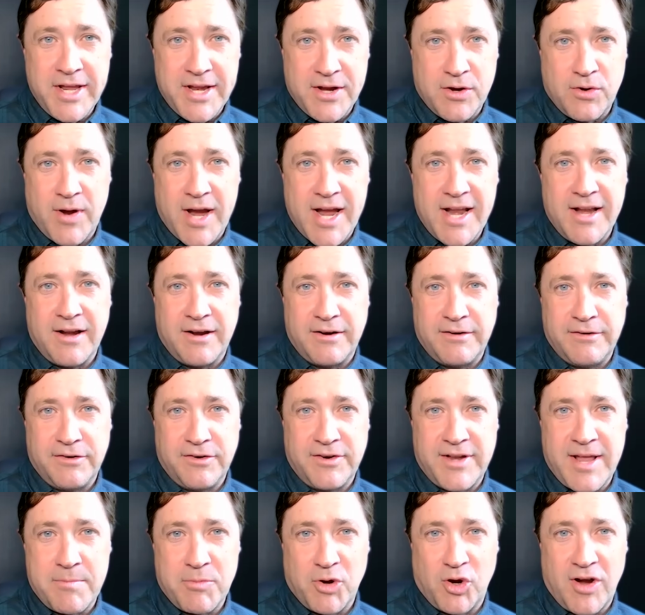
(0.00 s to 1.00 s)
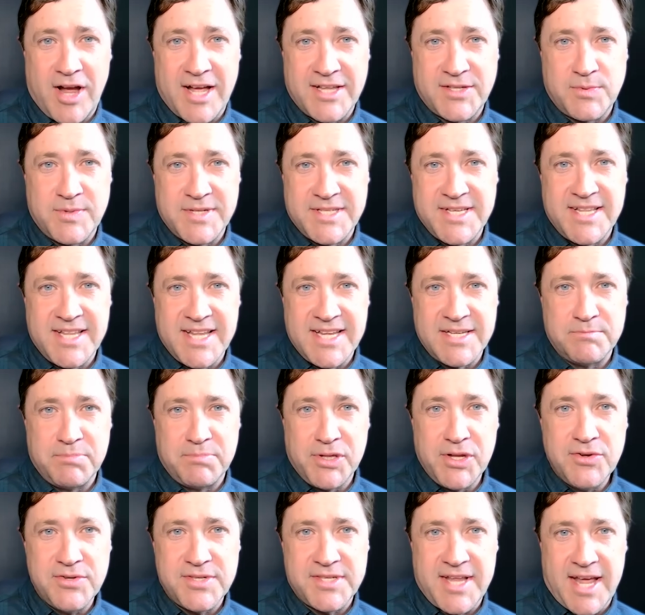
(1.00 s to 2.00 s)
cratered for Democrats was in these
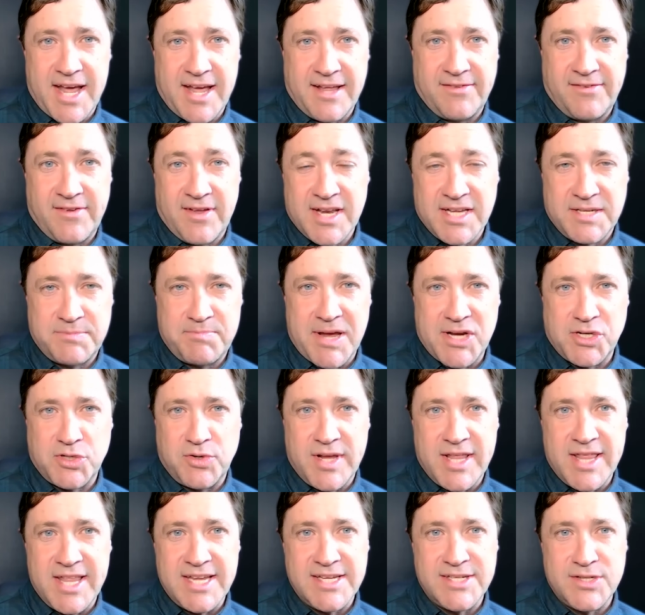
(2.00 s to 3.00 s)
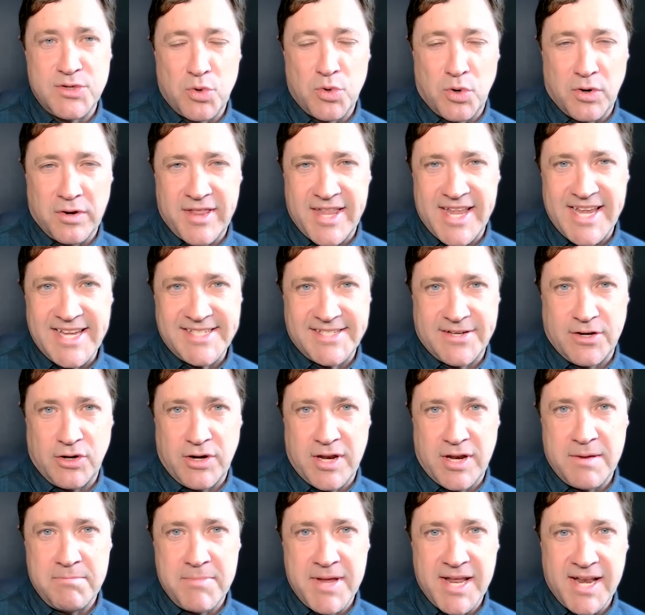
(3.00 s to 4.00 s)
blue states, and especially these
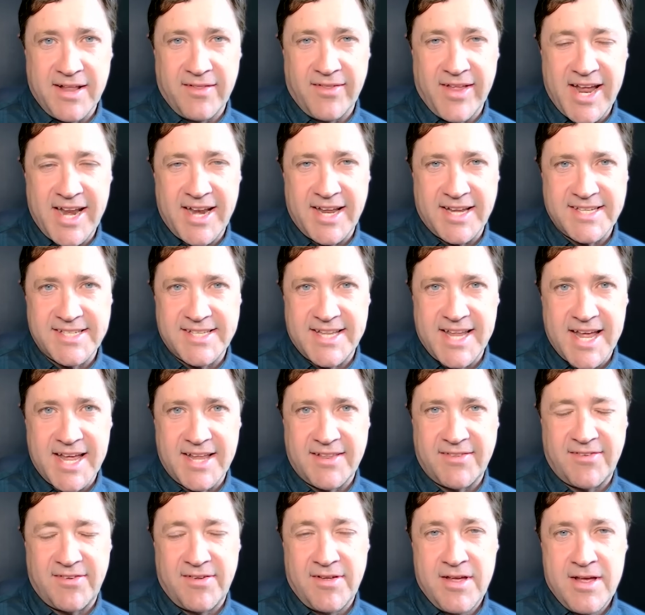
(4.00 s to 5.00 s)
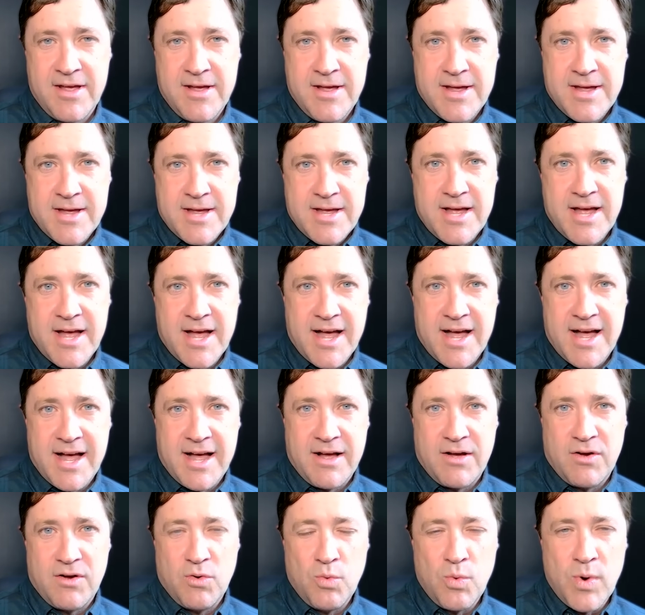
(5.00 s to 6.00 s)
northeastern and mid-Atlantic states,
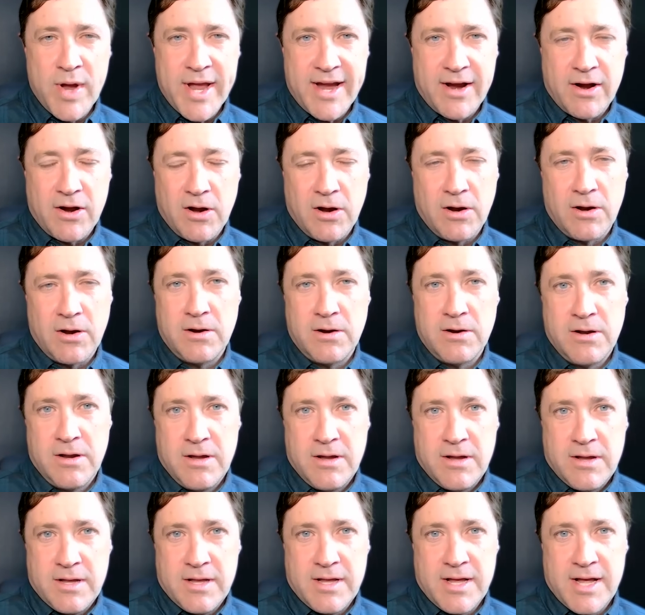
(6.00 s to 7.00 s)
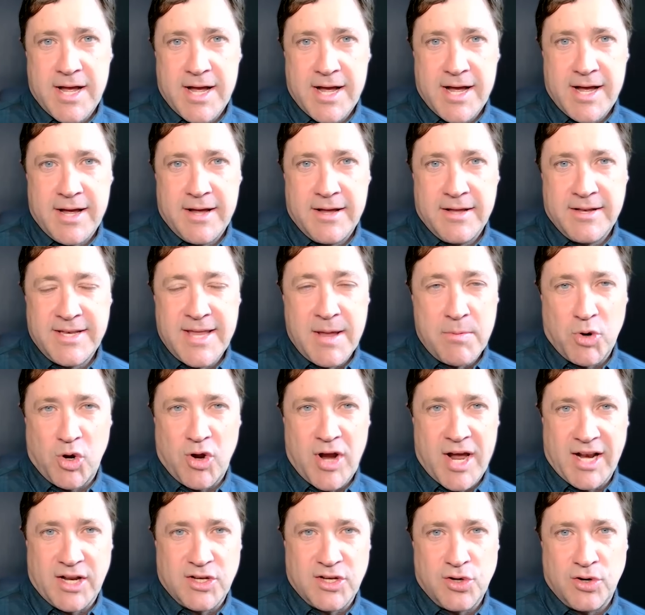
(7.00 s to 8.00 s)
where
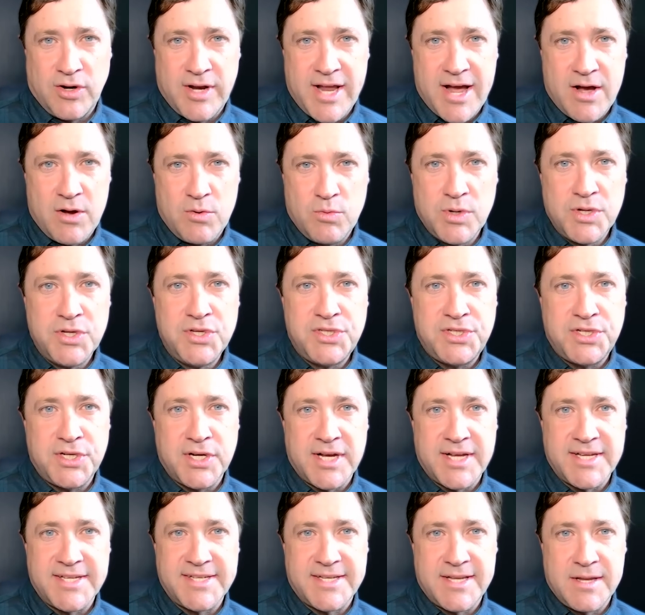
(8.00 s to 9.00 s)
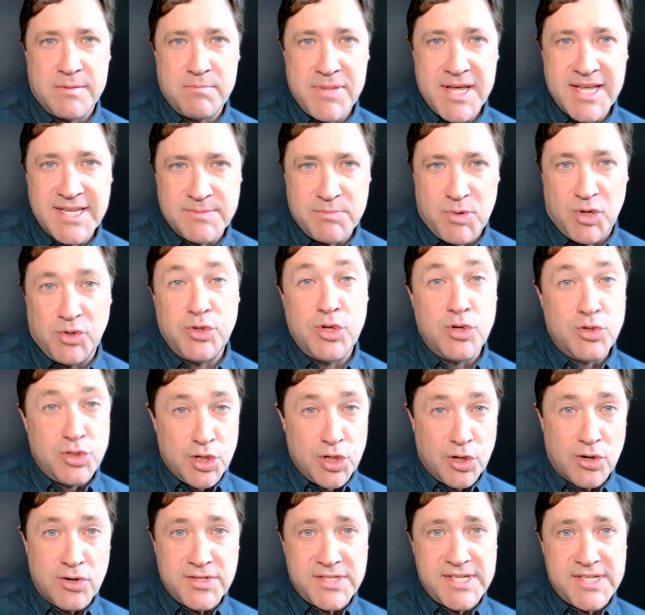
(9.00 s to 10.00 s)
Democratic turnout was just abysmal. New
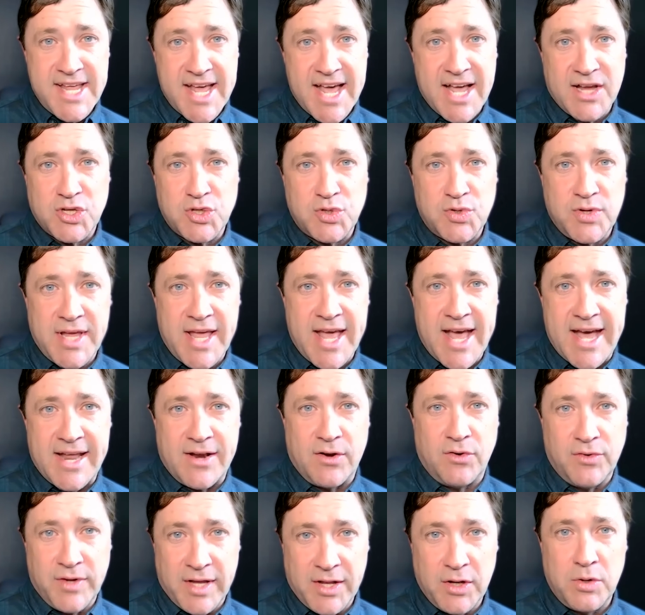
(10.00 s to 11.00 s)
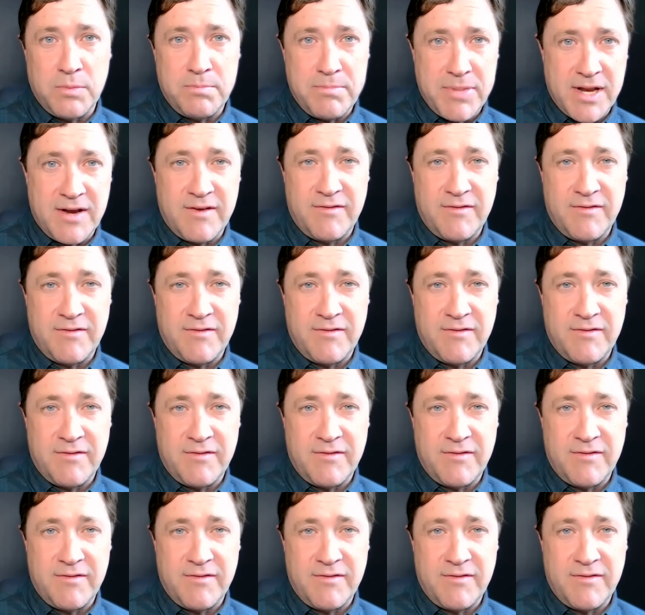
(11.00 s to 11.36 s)
Jersey actually had a little bit of